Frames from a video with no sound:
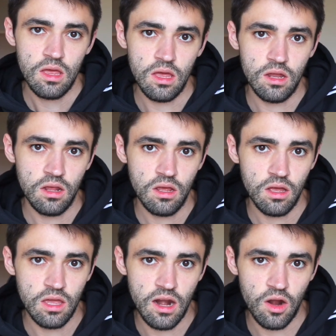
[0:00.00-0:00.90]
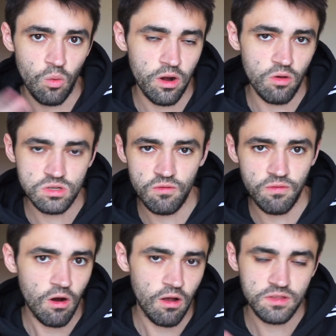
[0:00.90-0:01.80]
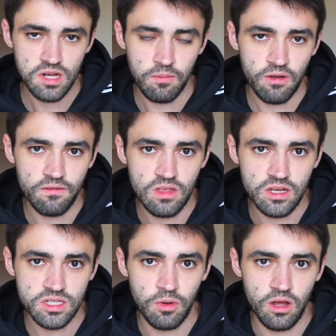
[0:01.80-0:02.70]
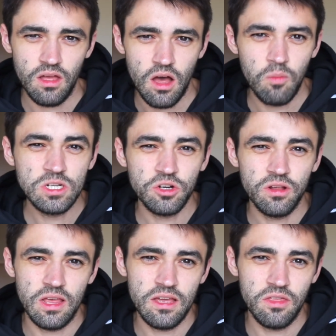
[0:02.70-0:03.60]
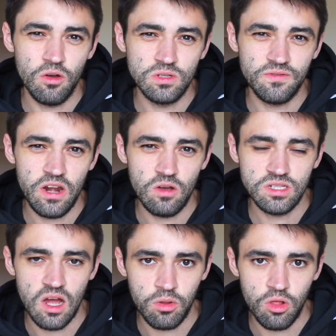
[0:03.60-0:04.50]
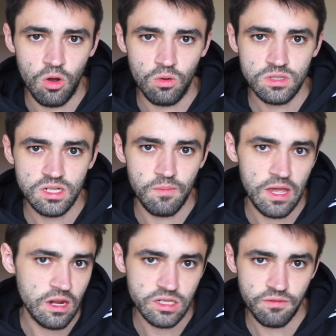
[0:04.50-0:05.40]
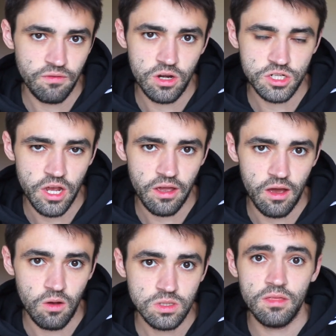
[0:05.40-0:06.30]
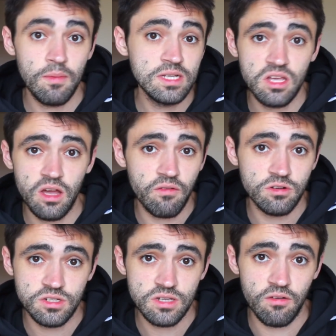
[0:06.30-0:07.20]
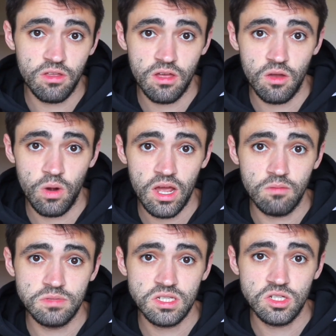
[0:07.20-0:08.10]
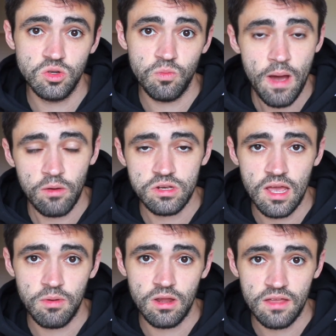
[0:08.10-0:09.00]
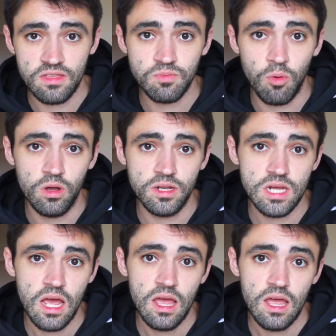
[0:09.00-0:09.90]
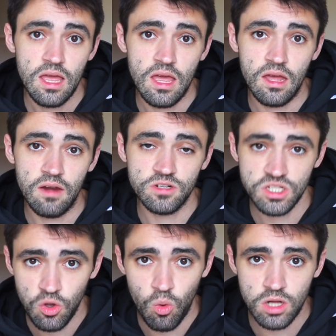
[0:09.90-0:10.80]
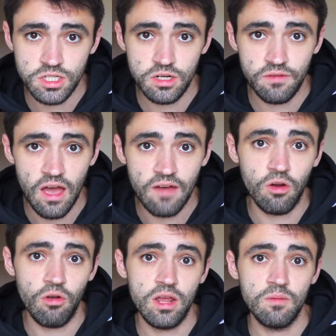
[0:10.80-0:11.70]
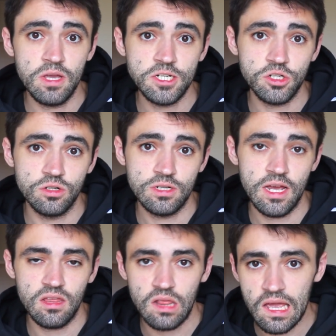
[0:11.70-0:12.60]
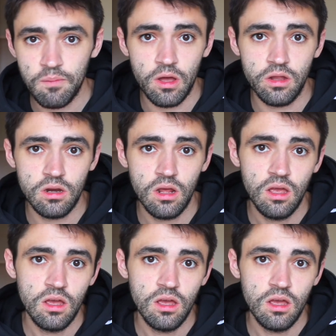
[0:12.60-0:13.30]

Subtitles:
And again, I don't want to go too far off the topic of this, but I'll be sure to link those videos down below to make it easy for you to check out. That basically covers everything when it comes to mouth taping at this point. And if you're still watching, if you haven't already, be sure to hit the like button.